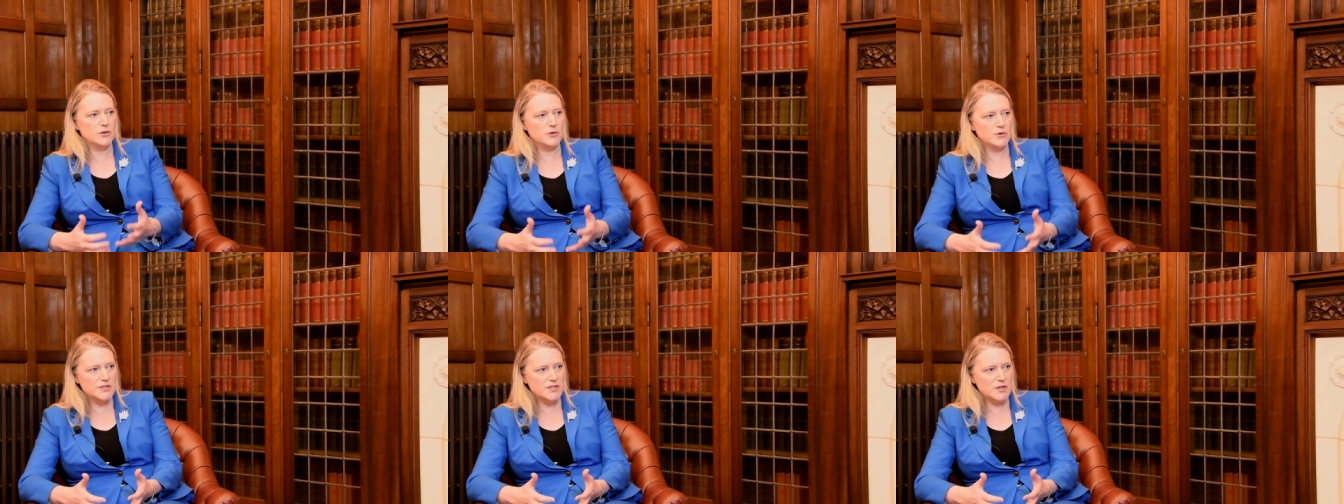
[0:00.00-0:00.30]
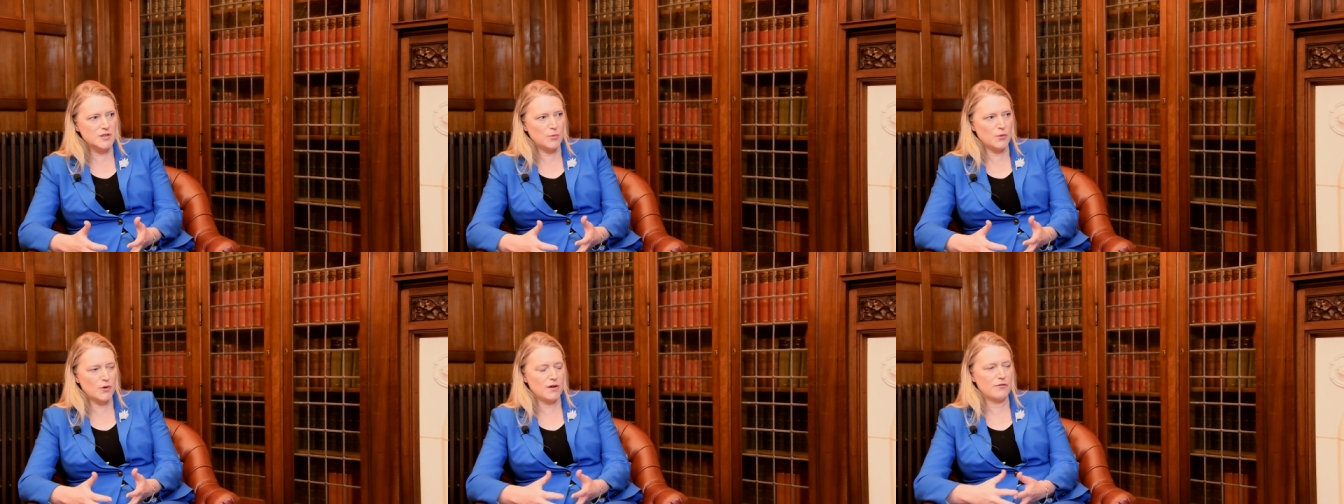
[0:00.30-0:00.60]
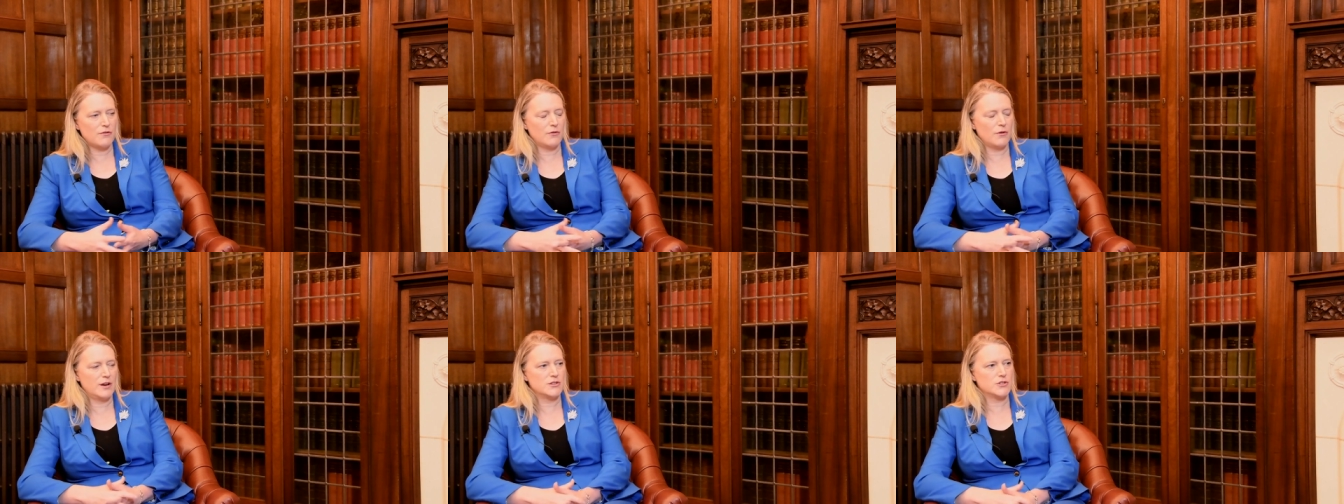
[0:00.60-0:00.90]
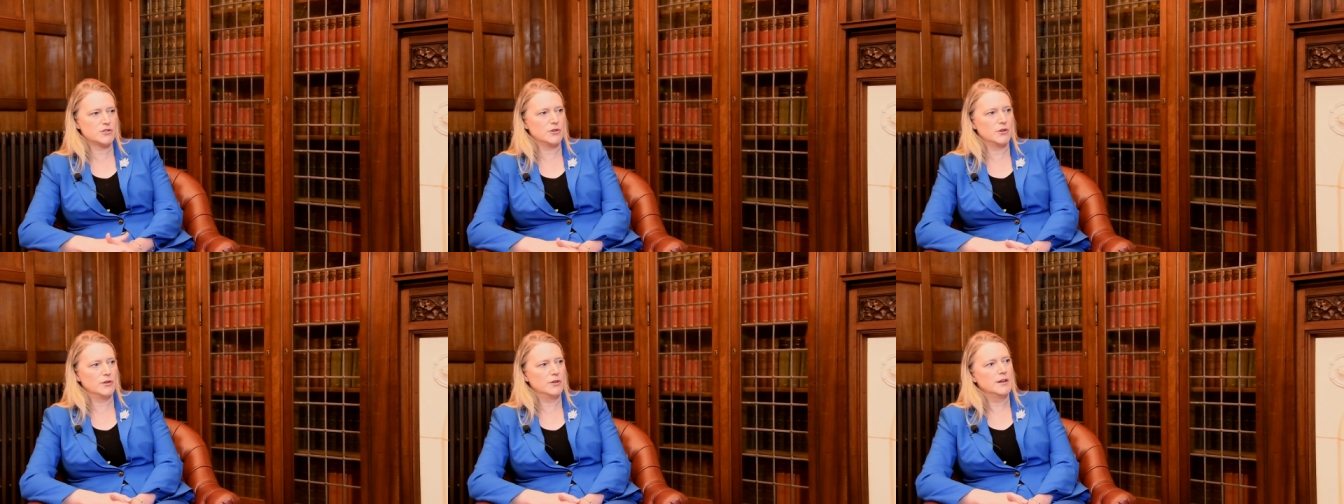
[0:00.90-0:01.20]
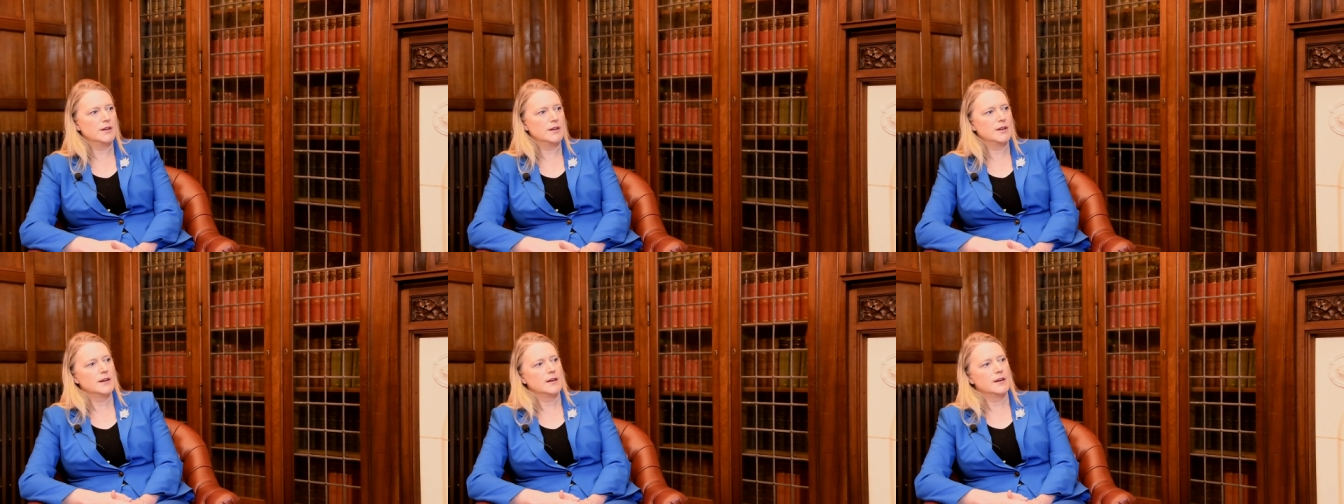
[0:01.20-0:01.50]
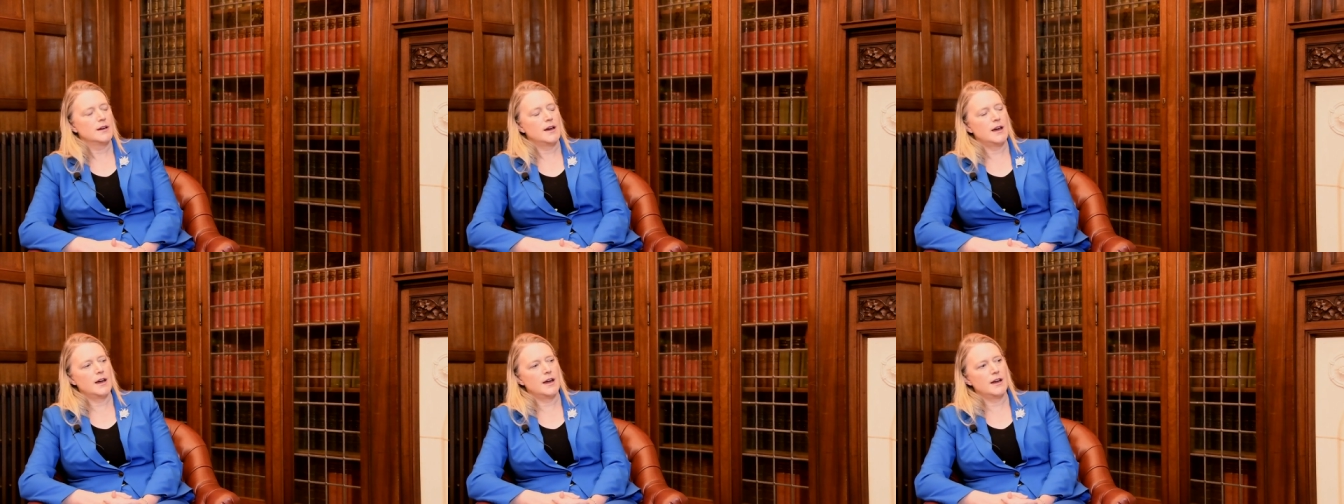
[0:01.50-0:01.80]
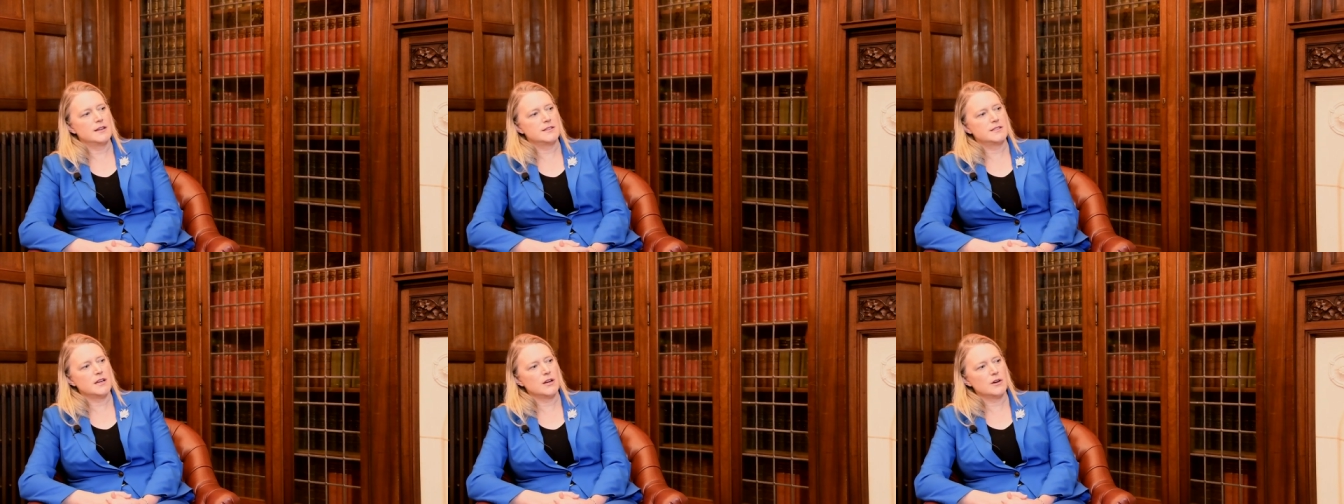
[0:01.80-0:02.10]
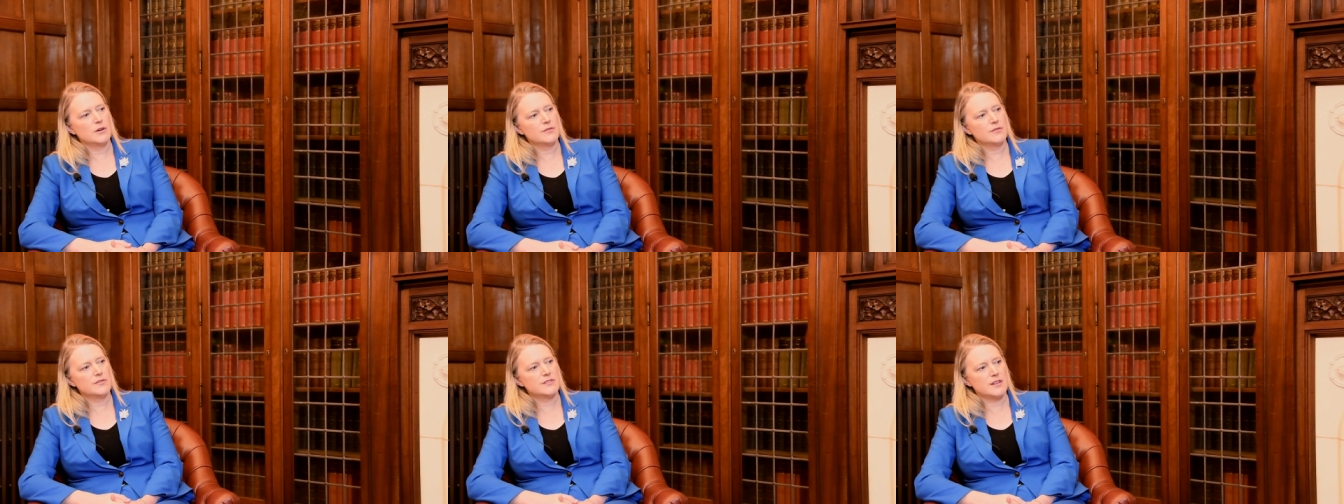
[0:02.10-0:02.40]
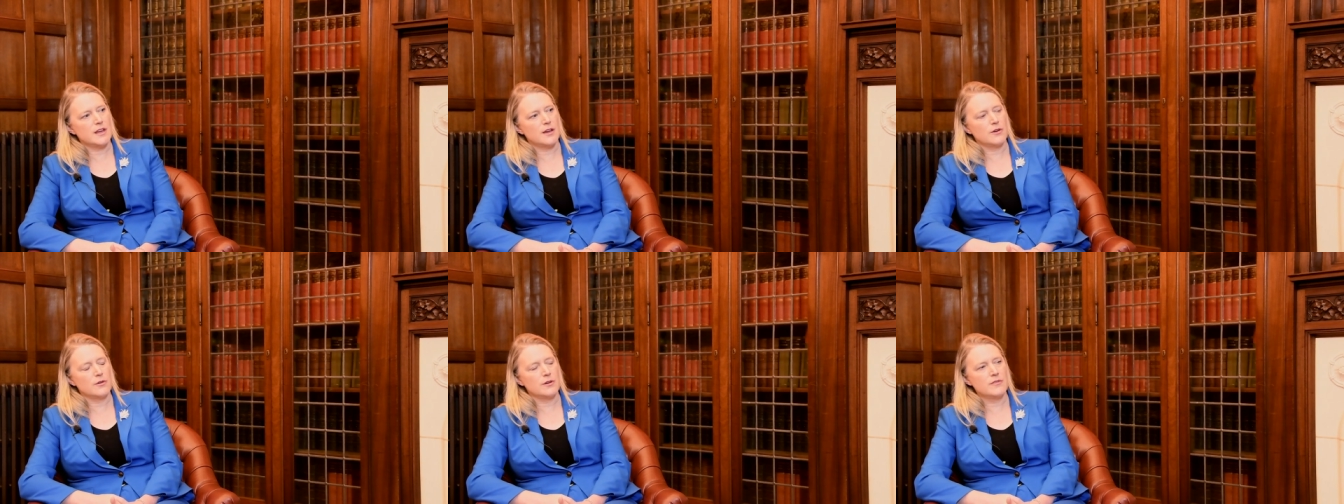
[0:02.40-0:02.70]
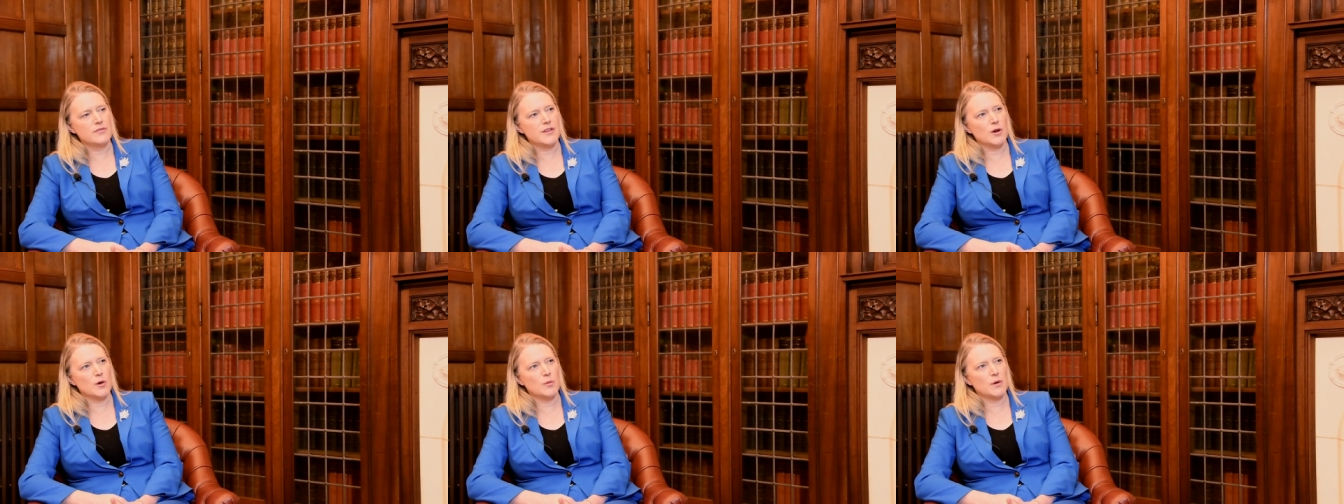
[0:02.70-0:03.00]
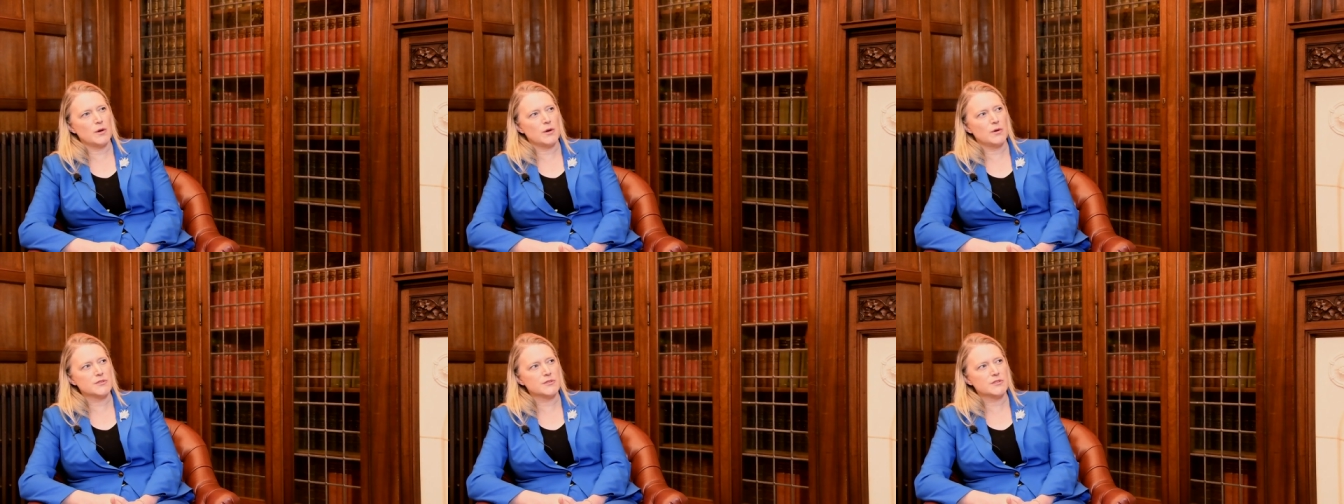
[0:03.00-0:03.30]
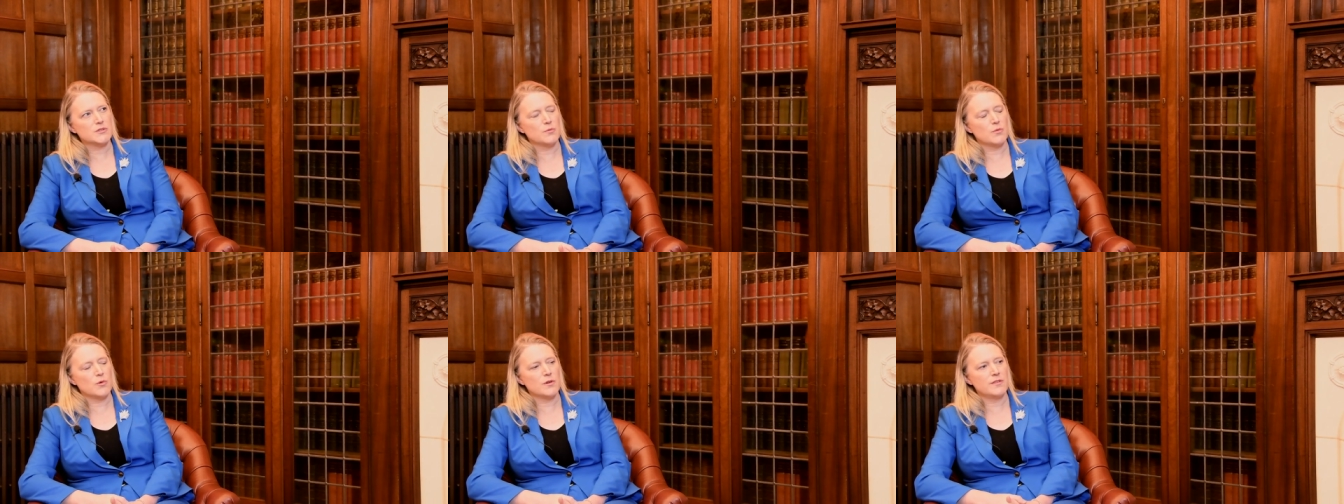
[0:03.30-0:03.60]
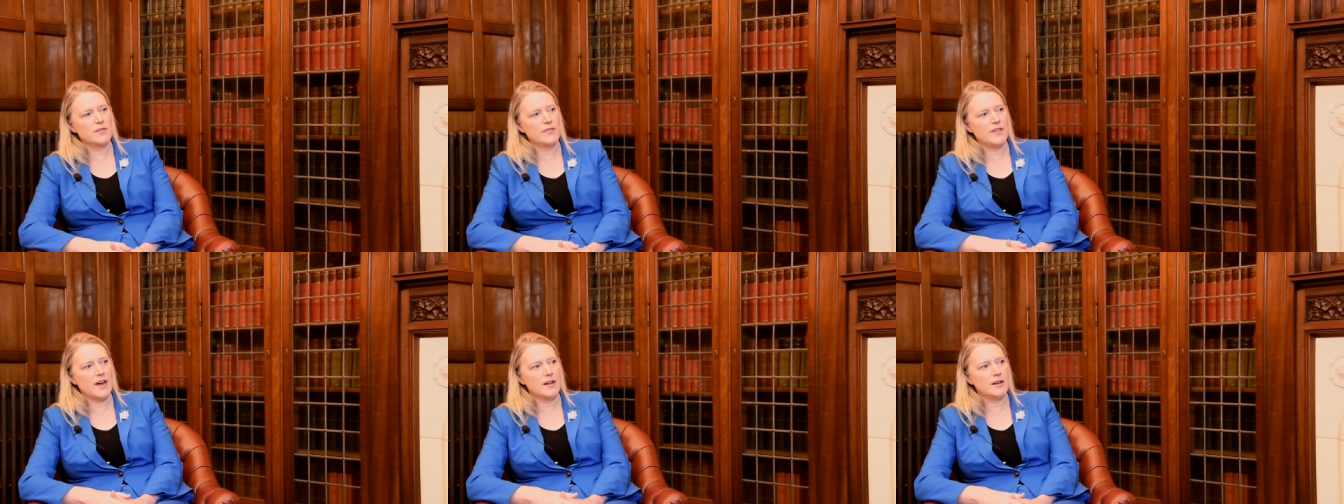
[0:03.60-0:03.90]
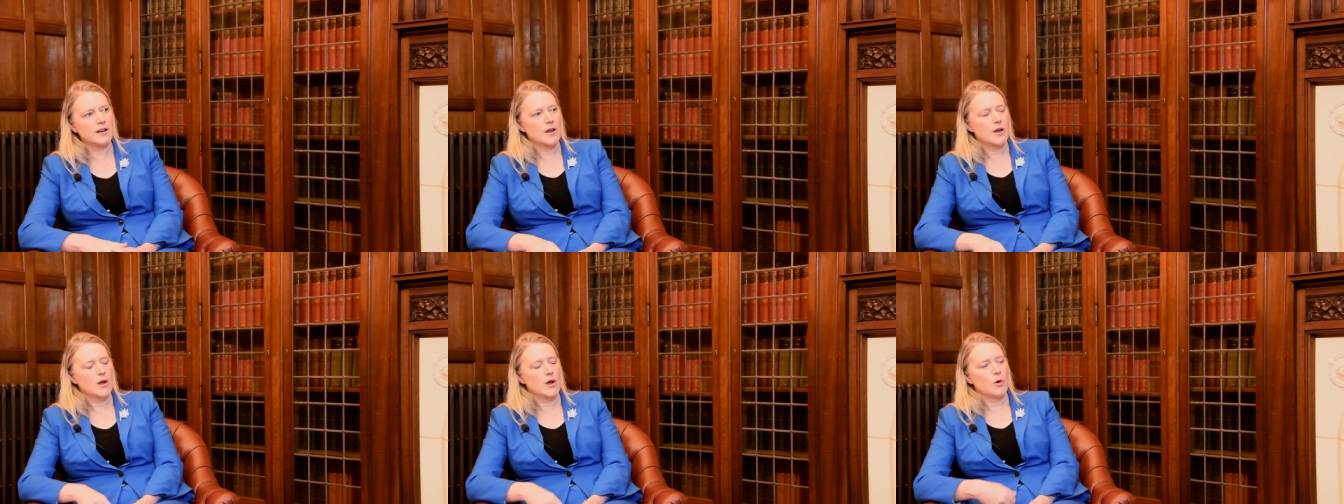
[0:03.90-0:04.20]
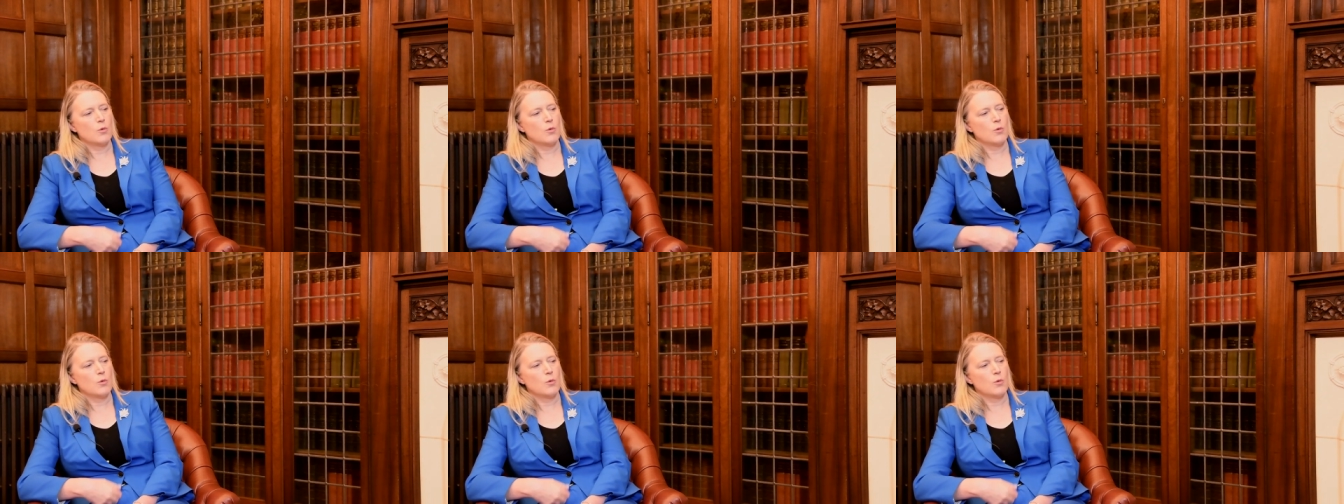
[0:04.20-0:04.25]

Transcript: use the preferential, uh, tariffs that are in there, but also more than that,